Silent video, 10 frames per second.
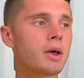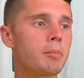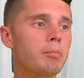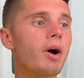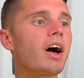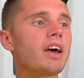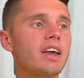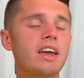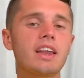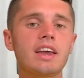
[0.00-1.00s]
but
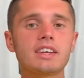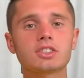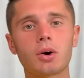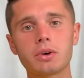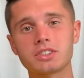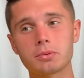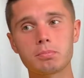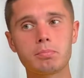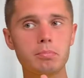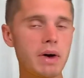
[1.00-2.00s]
it is always a
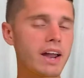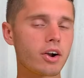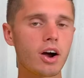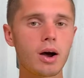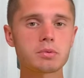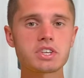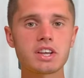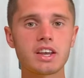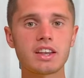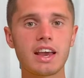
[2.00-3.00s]
better option,